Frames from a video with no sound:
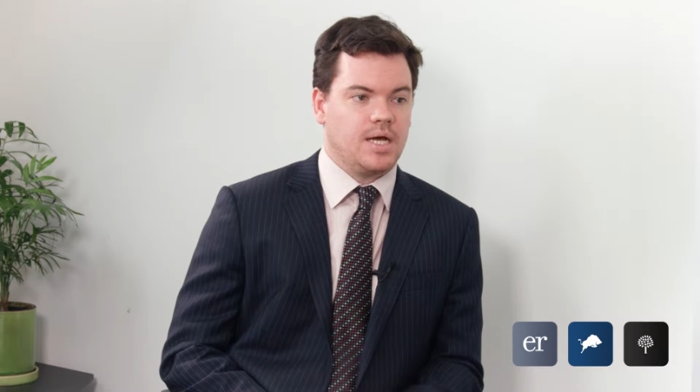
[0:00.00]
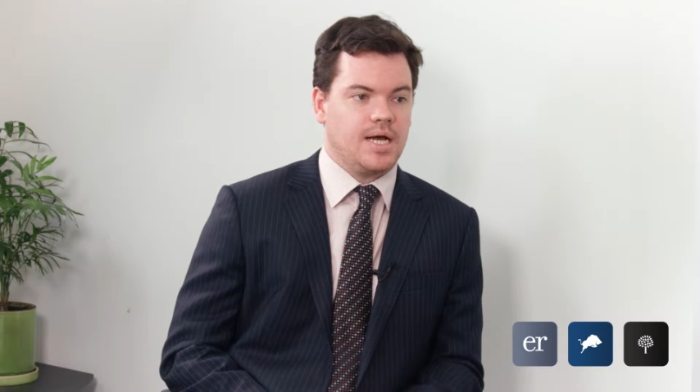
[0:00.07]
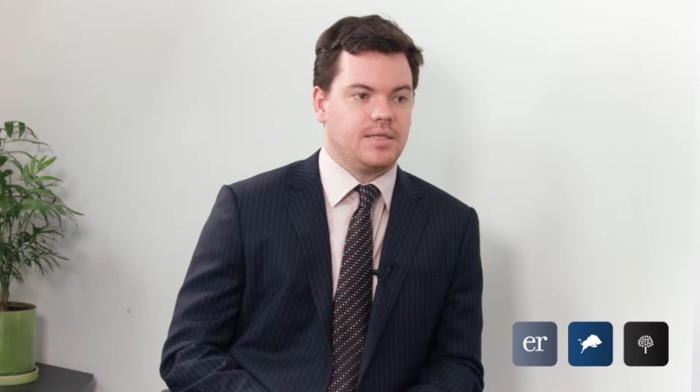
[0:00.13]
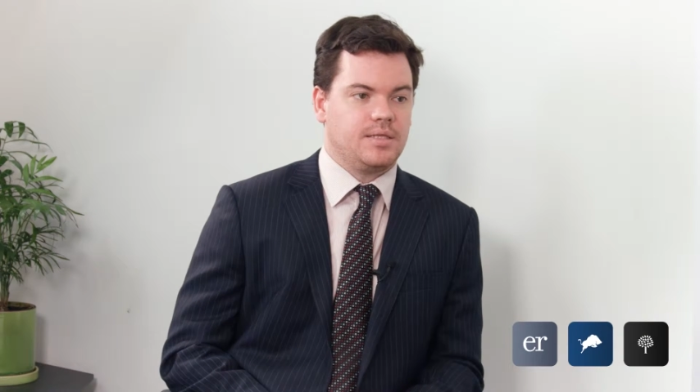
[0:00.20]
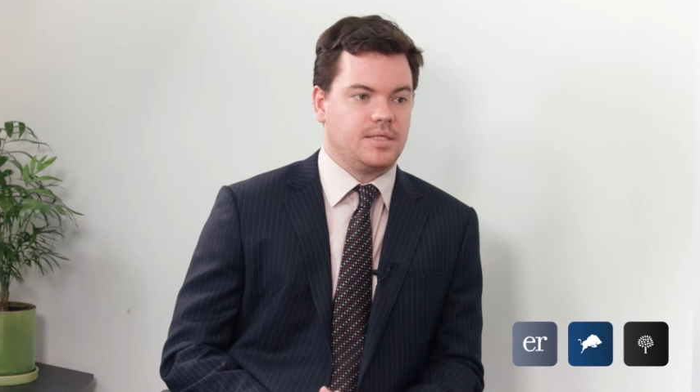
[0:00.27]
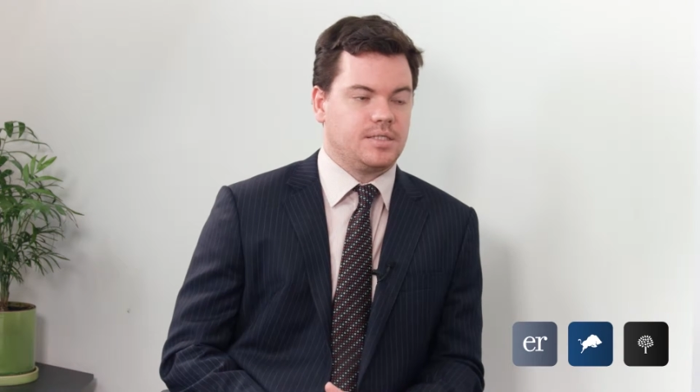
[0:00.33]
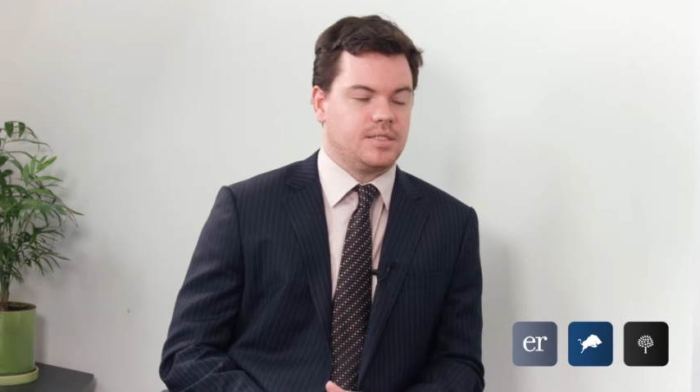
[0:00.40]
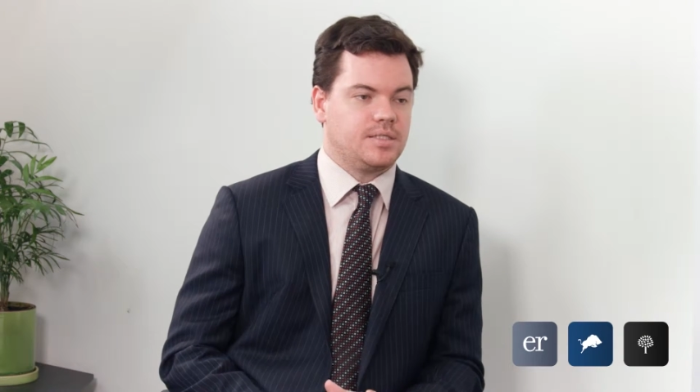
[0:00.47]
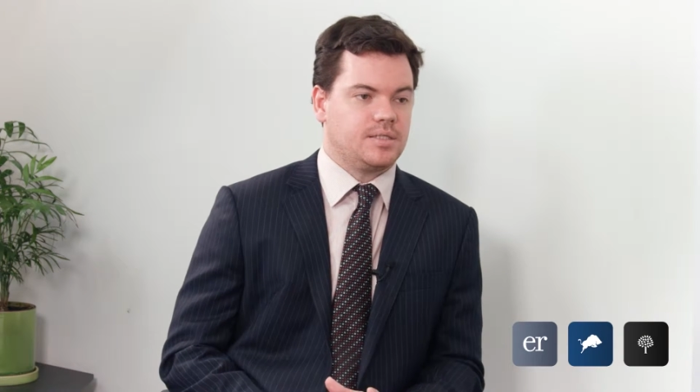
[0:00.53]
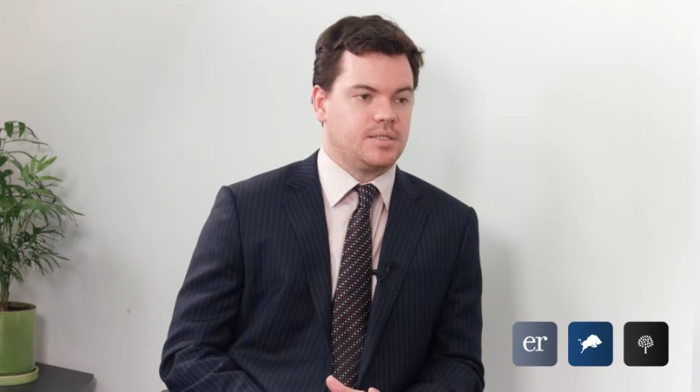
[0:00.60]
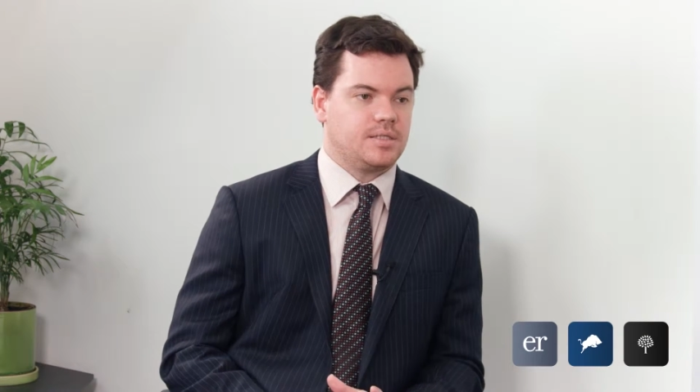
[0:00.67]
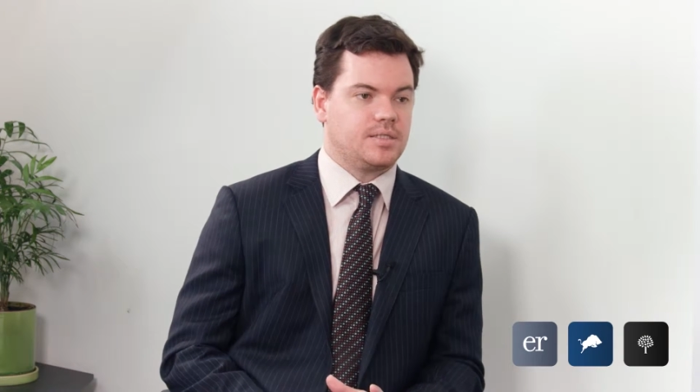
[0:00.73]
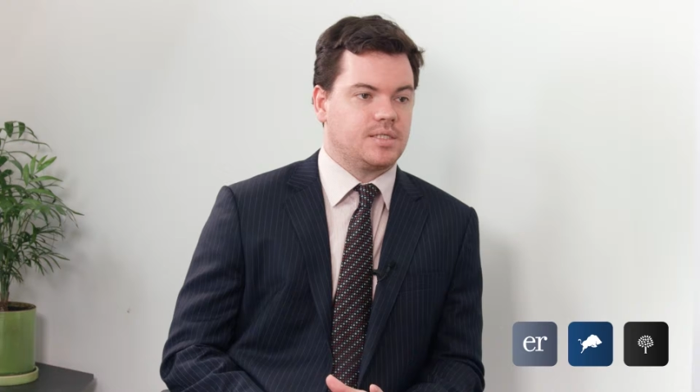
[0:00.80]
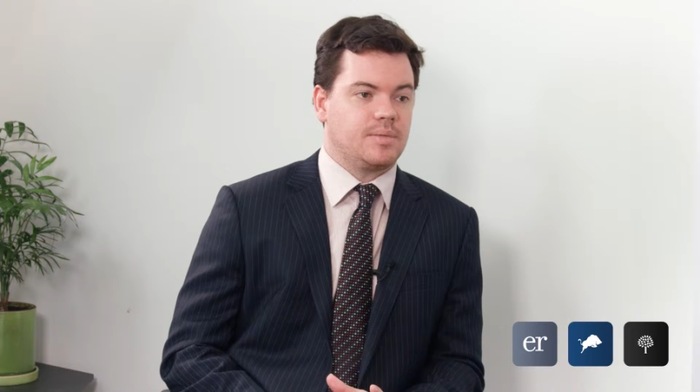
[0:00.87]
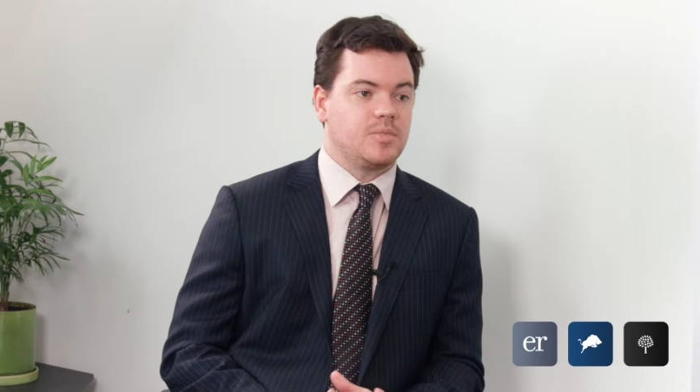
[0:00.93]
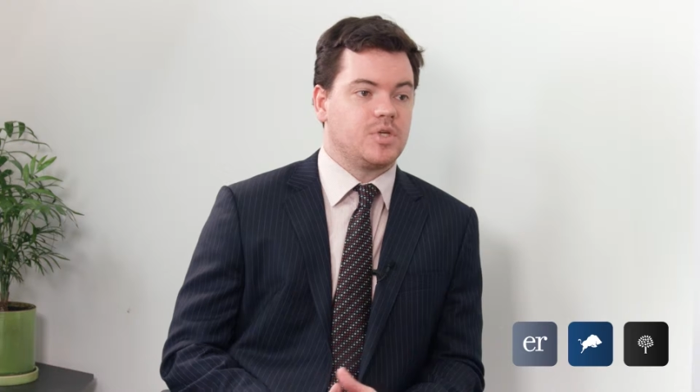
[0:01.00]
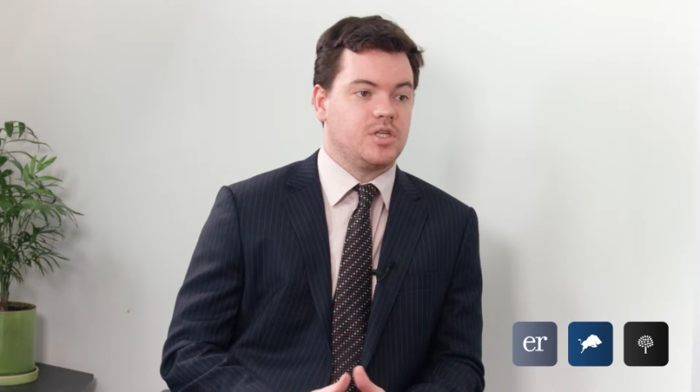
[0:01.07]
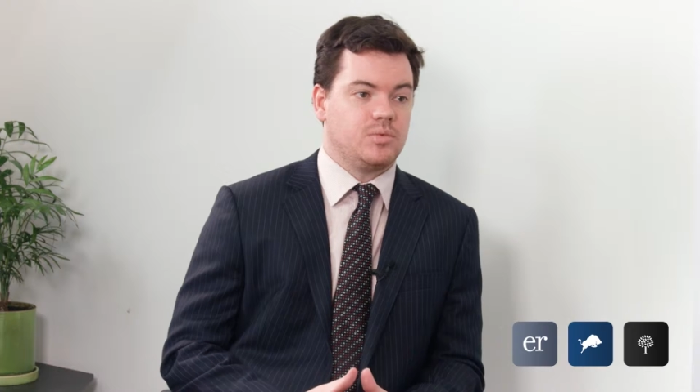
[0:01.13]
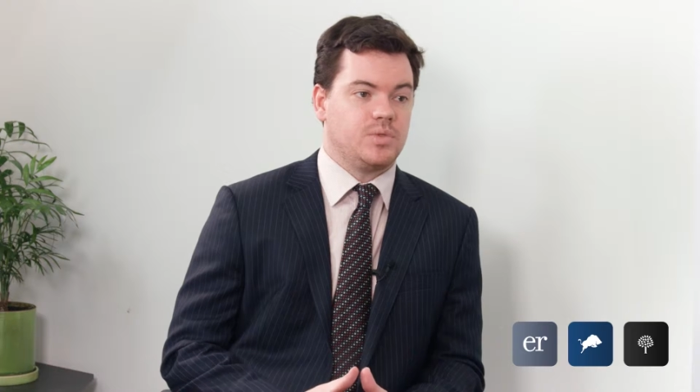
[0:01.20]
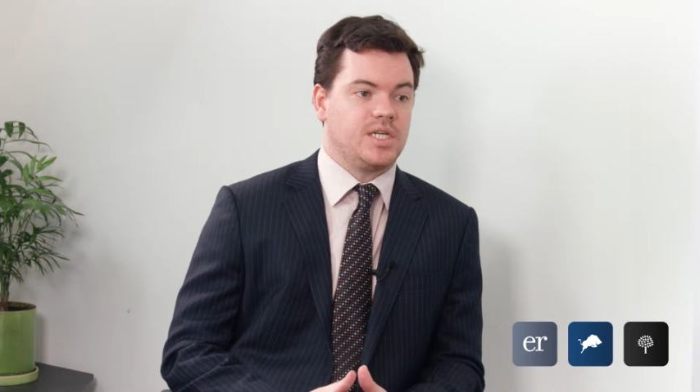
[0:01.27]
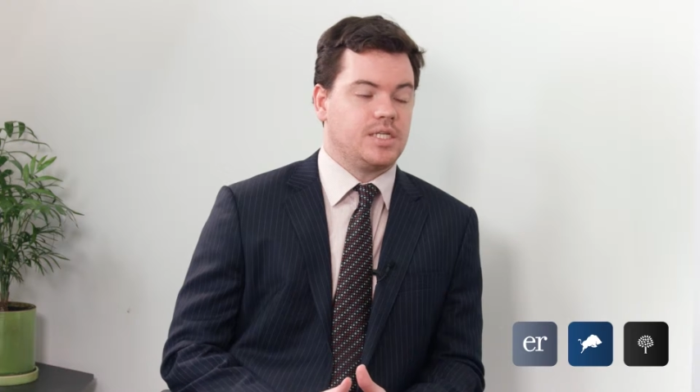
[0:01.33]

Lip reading: and this is something you would